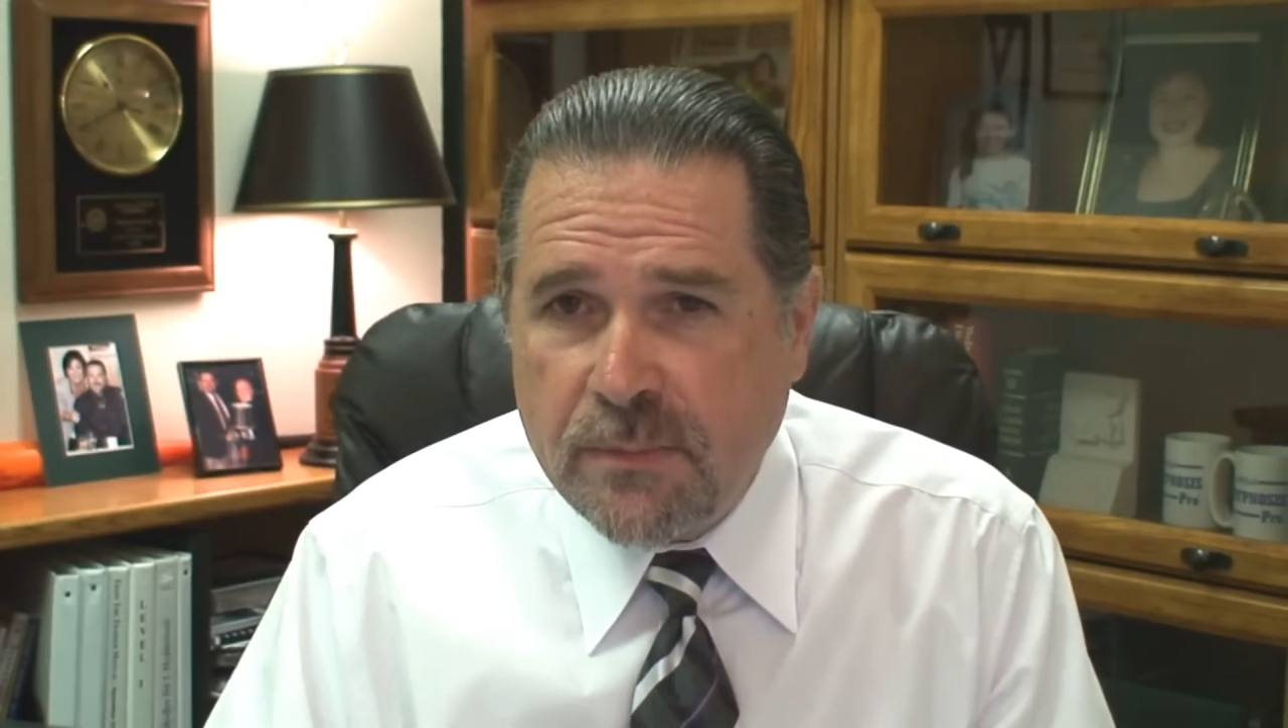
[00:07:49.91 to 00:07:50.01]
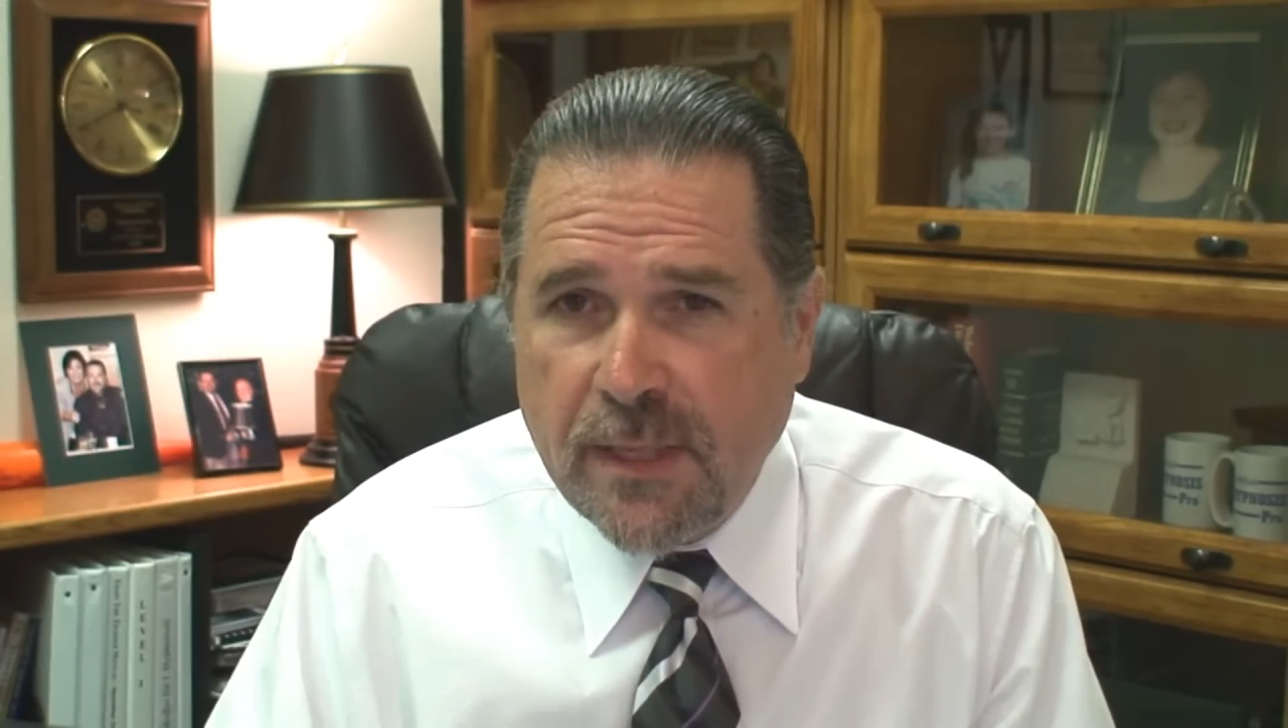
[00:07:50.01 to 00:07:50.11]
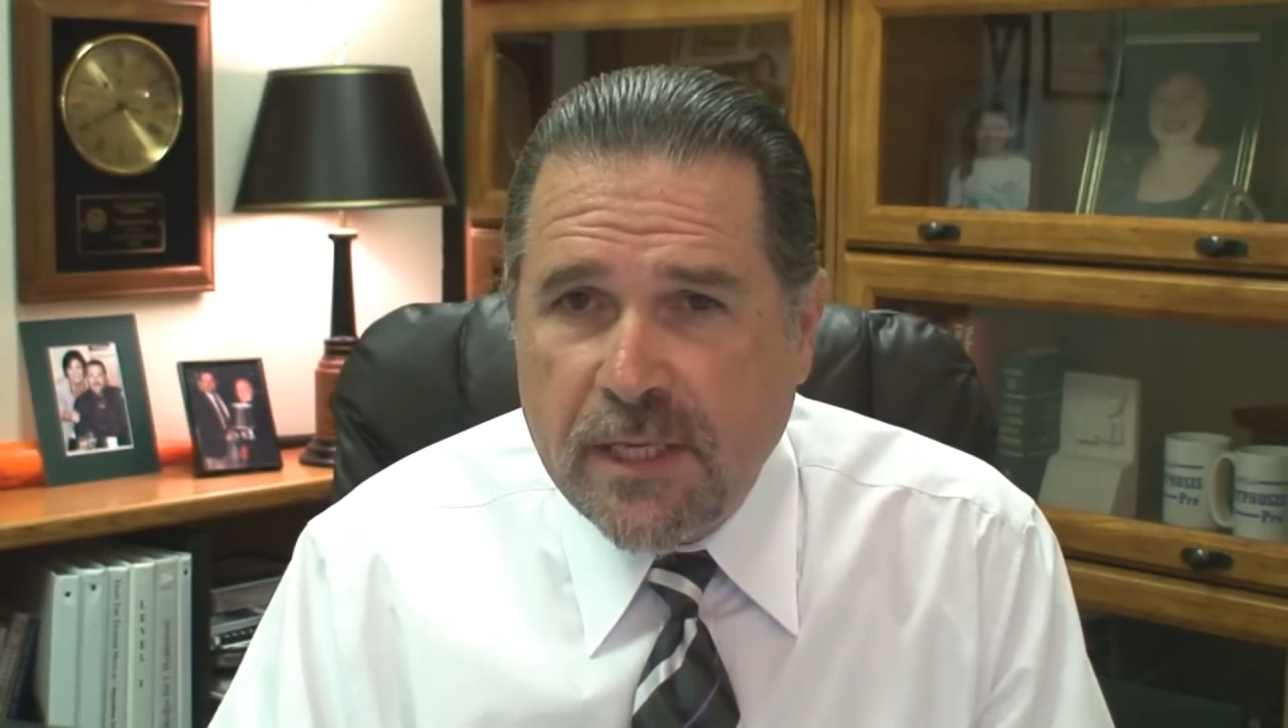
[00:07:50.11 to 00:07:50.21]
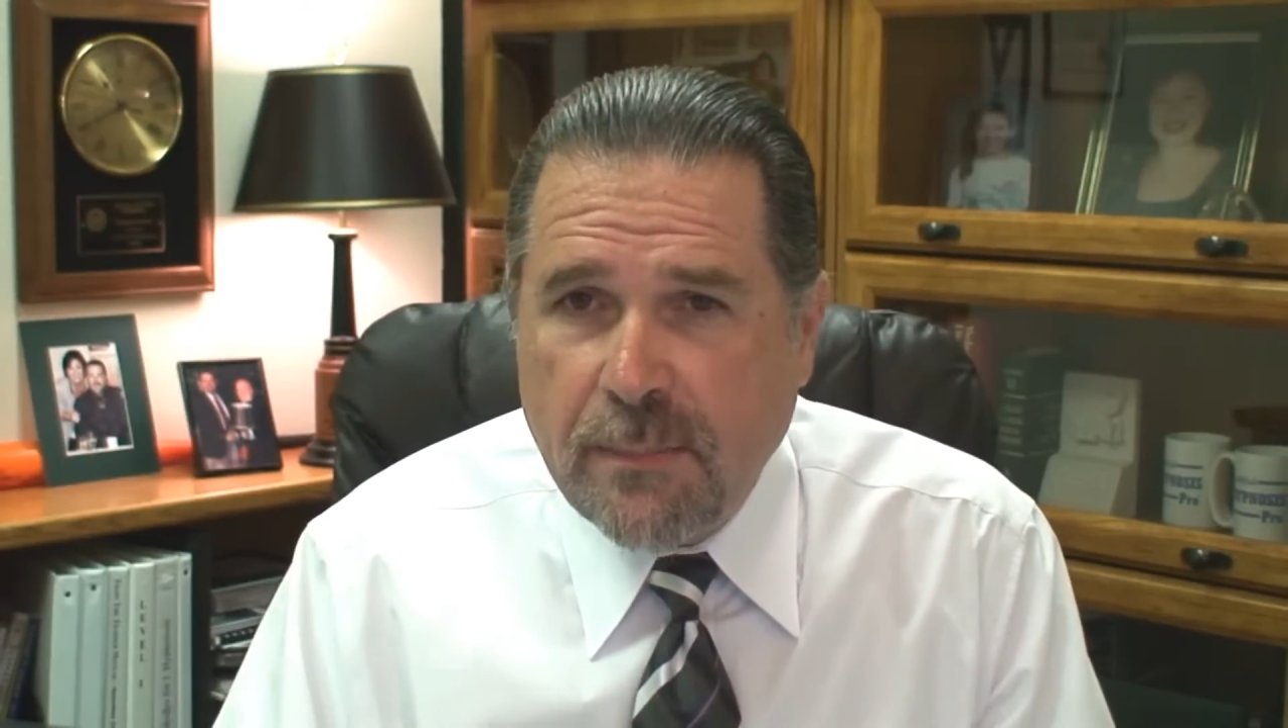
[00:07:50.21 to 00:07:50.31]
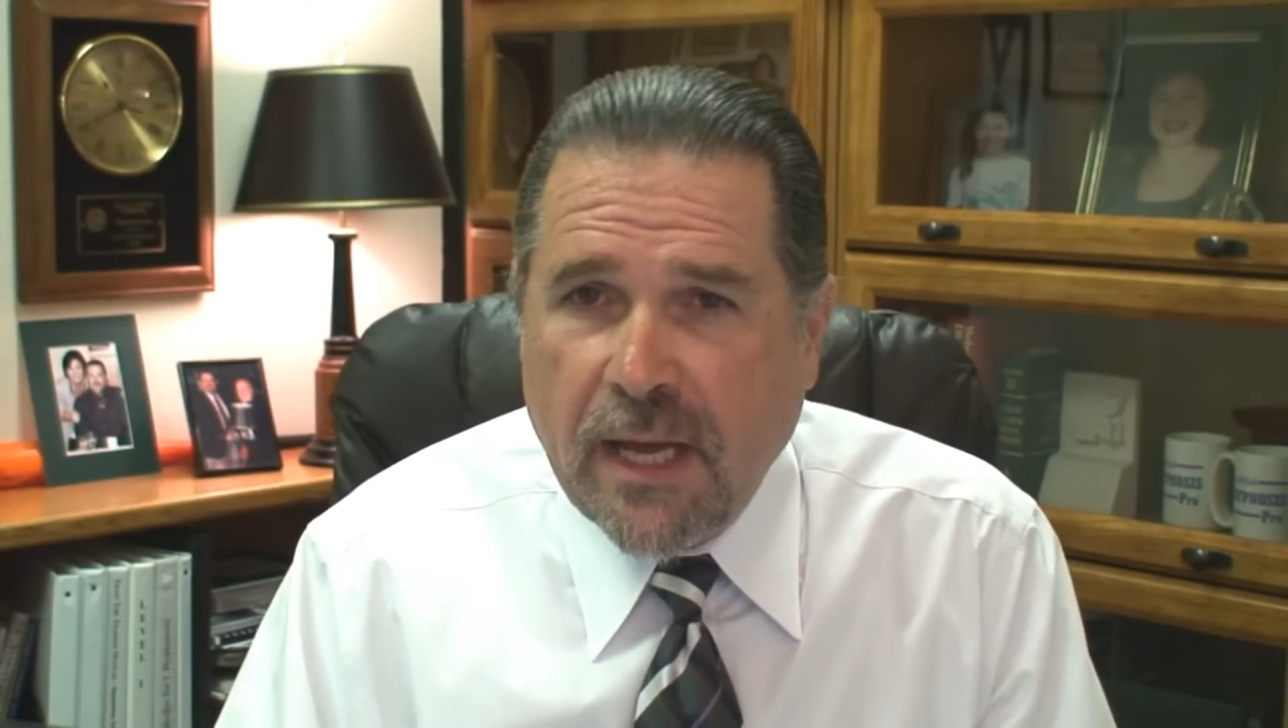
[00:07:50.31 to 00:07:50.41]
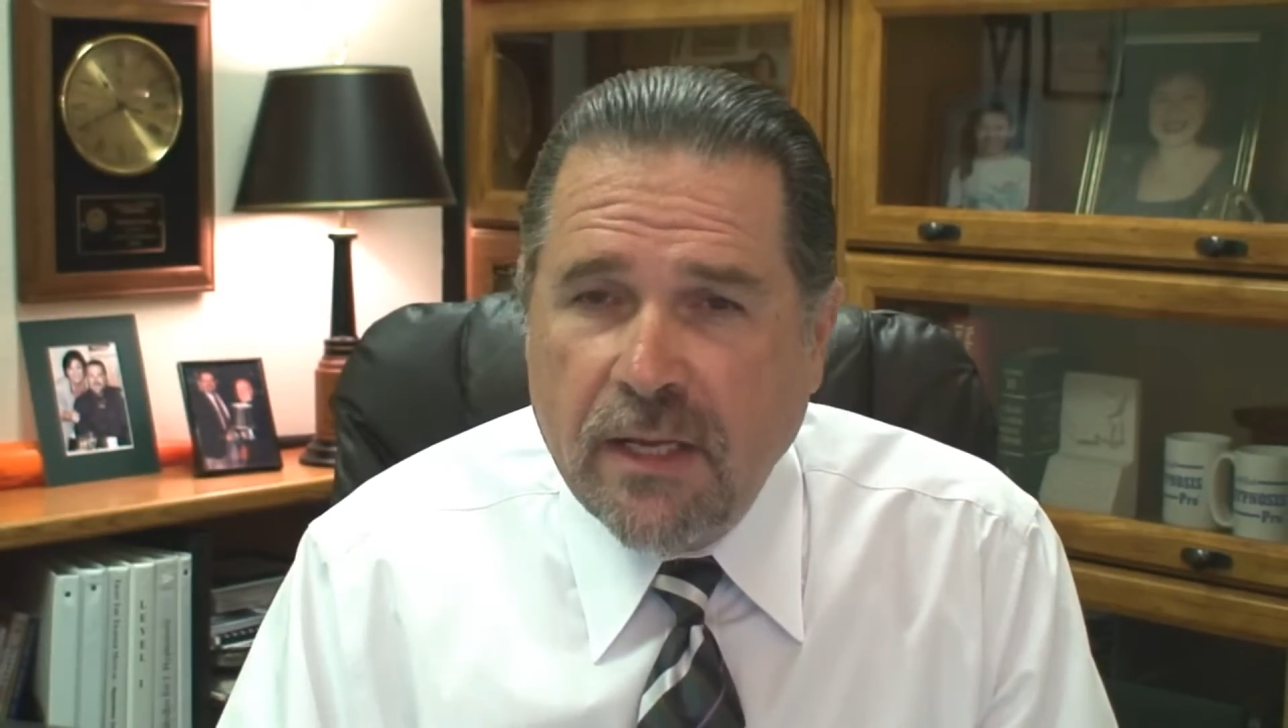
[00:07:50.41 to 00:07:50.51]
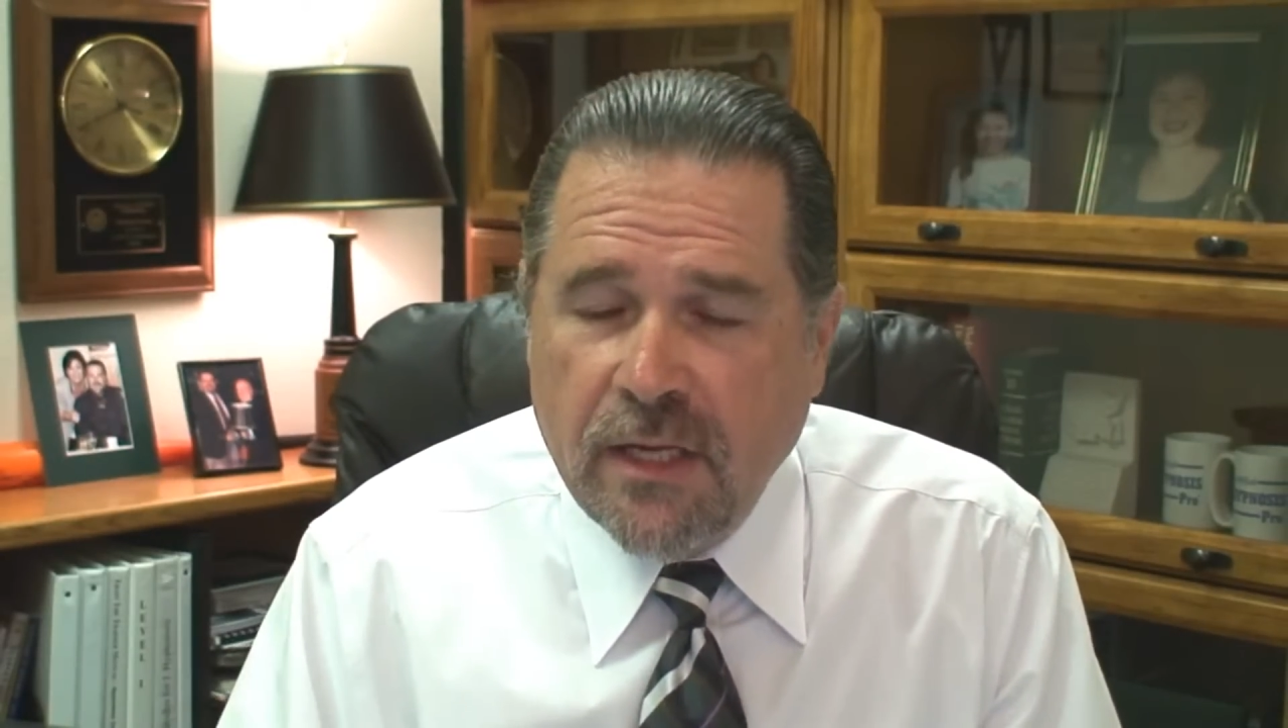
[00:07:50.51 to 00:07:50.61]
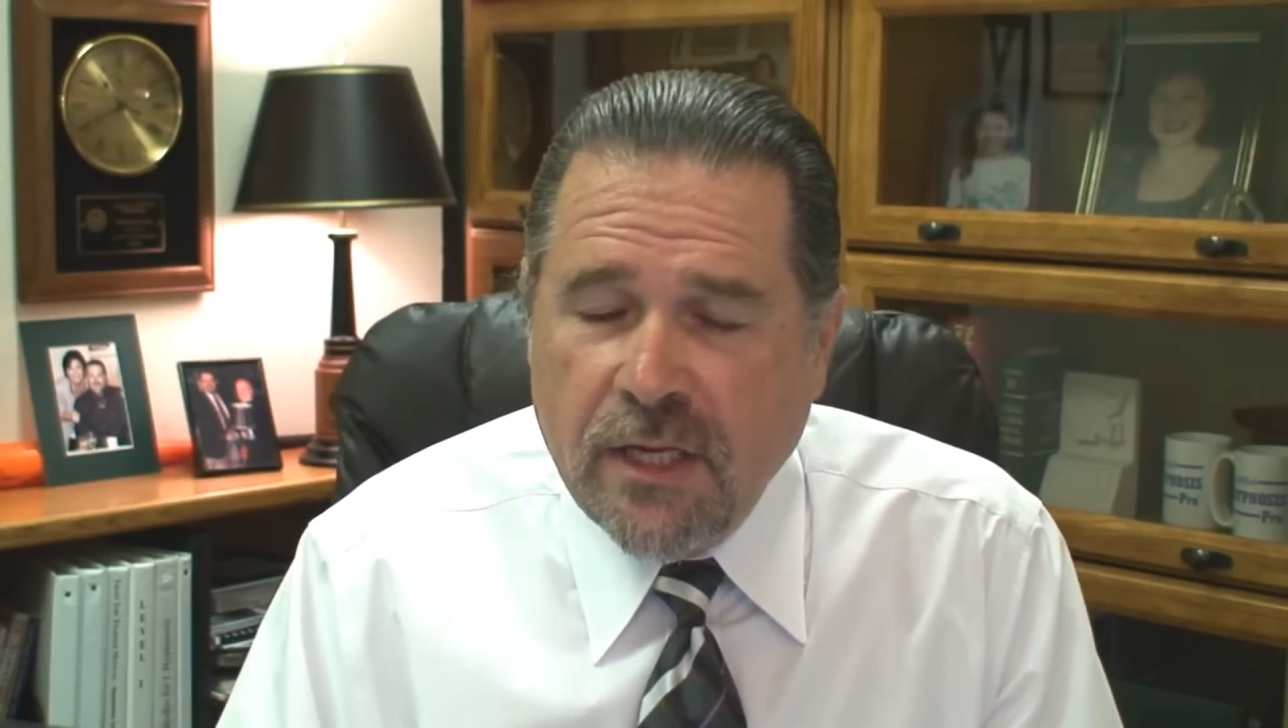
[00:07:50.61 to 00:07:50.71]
spend about